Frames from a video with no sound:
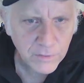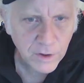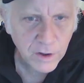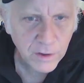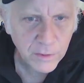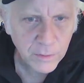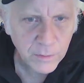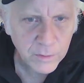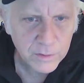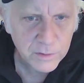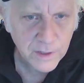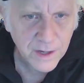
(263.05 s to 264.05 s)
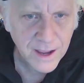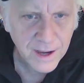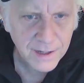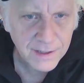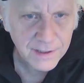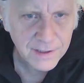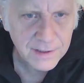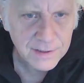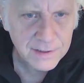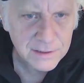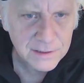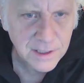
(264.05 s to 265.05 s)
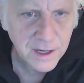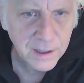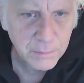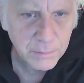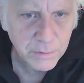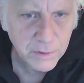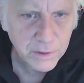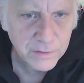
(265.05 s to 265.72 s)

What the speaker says: the father, was an Attica State